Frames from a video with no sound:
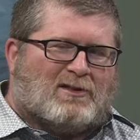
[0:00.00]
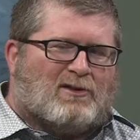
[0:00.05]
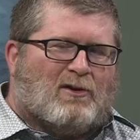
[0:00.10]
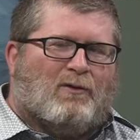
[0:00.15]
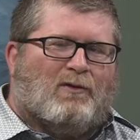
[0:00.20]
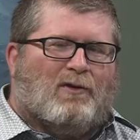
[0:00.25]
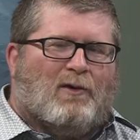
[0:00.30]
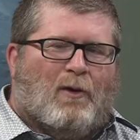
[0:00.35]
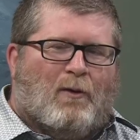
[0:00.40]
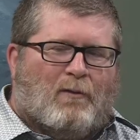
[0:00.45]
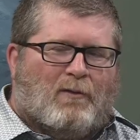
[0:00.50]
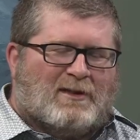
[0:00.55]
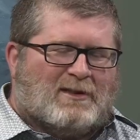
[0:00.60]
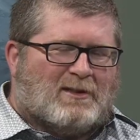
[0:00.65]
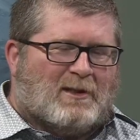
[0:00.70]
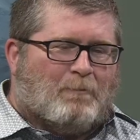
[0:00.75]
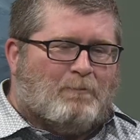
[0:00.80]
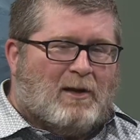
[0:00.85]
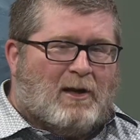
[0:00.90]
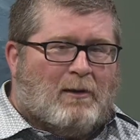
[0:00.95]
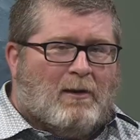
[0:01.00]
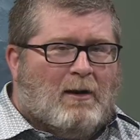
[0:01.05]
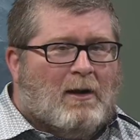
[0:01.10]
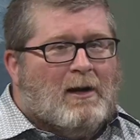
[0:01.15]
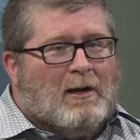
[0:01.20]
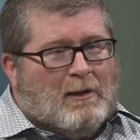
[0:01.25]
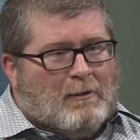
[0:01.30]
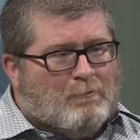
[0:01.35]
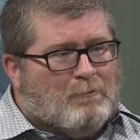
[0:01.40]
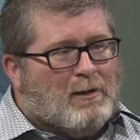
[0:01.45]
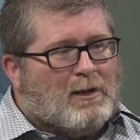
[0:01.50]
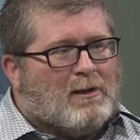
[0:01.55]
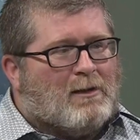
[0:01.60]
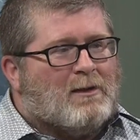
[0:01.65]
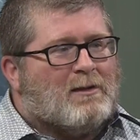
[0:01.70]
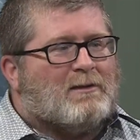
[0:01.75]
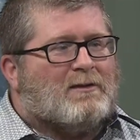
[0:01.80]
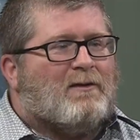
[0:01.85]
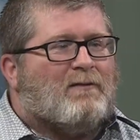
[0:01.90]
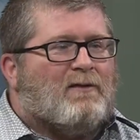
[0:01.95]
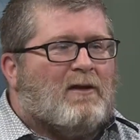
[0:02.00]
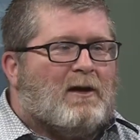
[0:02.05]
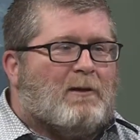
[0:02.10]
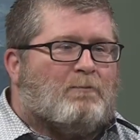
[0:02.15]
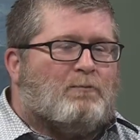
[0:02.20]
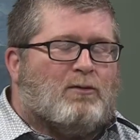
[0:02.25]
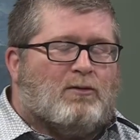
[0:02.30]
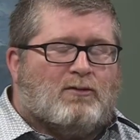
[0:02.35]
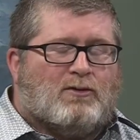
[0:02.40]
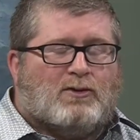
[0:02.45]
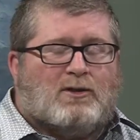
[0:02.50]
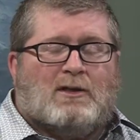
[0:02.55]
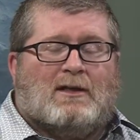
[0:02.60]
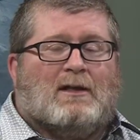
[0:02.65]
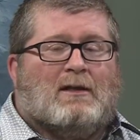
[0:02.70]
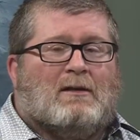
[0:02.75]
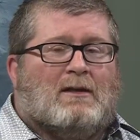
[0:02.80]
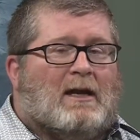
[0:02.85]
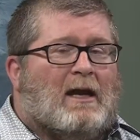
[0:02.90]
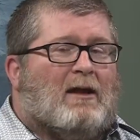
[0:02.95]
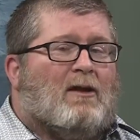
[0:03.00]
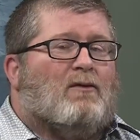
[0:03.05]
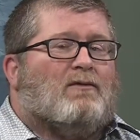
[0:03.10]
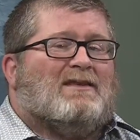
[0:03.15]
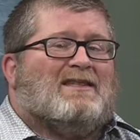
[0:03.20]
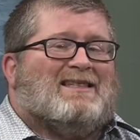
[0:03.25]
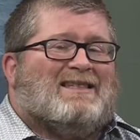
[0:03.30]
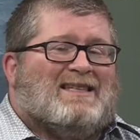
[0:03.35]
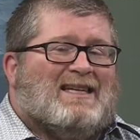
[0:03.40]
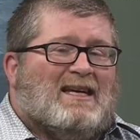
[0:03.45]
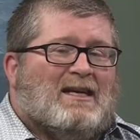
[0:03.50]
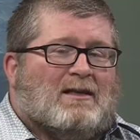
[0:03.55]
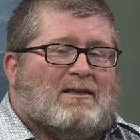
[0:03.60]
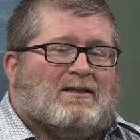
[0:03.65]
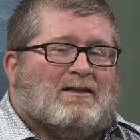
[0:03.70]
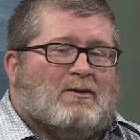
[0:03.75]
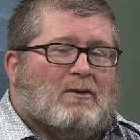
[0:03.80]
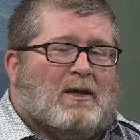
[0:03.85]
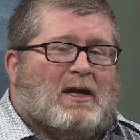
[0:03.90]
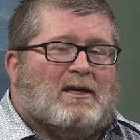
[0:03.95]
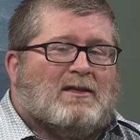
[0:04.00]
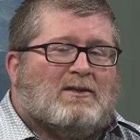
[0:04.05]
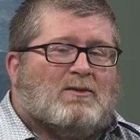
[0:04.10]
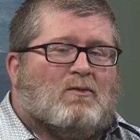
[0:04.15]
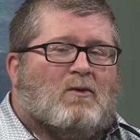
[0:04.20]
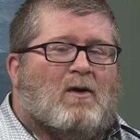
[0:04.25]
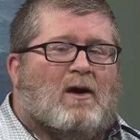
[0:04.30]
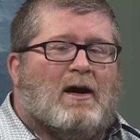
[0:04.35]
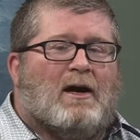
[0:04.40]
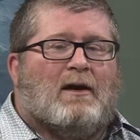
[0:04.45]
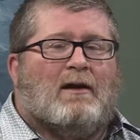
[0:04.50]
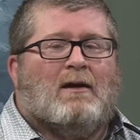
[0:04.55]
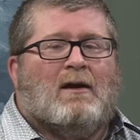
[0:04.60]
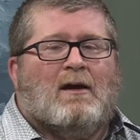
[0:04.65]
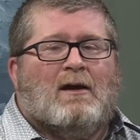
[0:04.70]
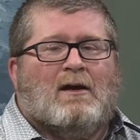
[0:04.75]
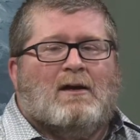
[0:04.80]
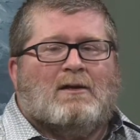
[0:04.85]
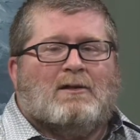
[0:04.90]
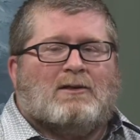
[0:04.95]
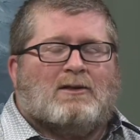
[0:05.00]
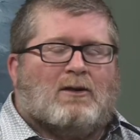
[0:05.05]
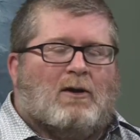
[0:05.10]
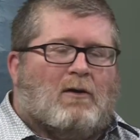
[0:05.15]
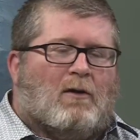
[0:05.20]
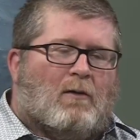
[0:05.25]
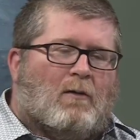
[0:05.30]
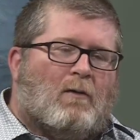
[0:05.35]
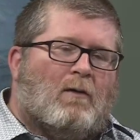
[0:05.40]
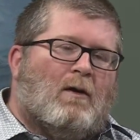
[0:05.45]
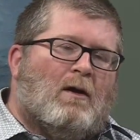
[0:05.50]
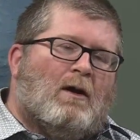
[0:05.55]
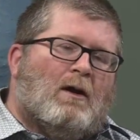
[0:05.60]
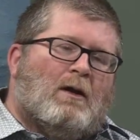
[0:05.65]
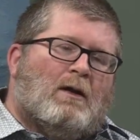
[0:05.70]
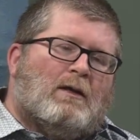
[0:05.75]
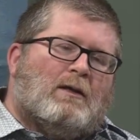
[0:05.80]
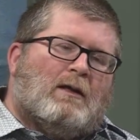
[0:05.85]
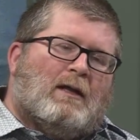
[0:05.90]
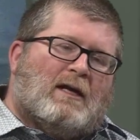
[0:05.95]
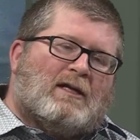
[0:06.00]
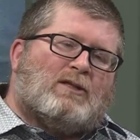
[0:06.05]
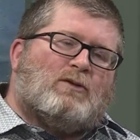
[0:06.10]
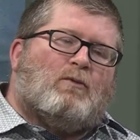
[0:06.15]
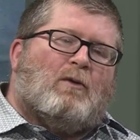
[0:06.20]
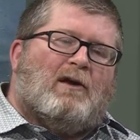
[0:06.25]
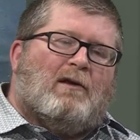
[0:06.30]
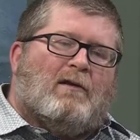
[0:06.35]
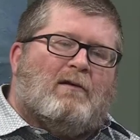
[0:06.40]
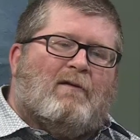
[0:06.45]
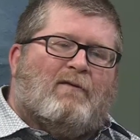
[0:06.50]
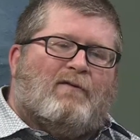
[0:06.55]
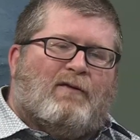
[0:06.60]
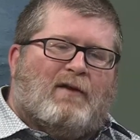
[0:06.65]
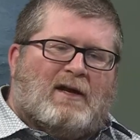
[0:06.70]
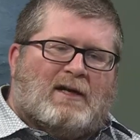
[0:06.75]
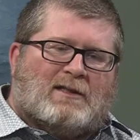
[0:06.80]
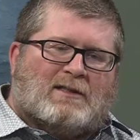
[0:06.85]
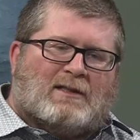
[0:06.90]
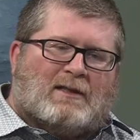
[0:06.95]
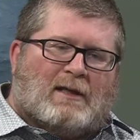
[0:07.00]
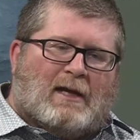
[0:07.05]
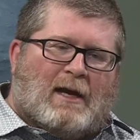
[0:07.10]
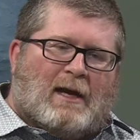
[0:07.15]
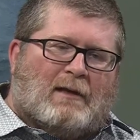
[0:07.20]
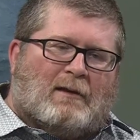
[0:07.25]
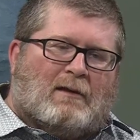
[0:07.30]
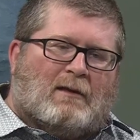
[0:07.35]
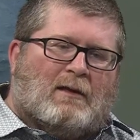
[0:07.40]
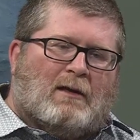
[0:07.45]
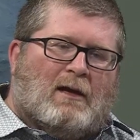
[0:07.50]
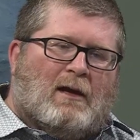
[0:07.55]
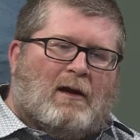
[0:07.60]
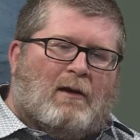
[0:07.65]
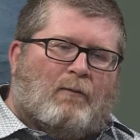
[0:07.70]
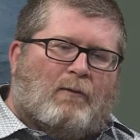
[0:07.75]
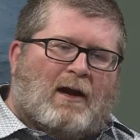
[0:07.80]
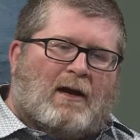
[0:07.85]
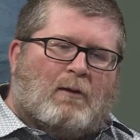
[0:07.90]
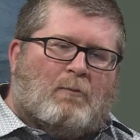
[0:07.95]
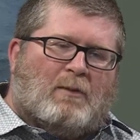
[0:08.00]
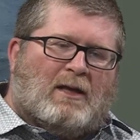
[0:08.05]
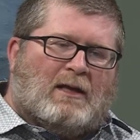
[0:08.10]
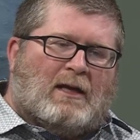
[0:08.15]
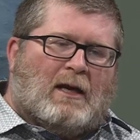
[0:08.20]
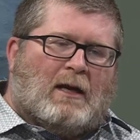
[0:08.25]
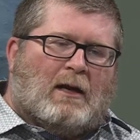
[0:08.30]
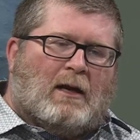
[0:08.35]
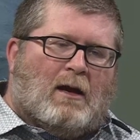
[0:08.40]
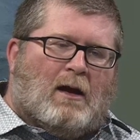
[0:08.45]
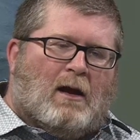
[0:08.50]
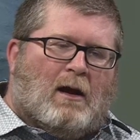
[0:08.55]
don't know what's up there because of light pollution. They don't see it, so that's why. So that's one of the things that recommending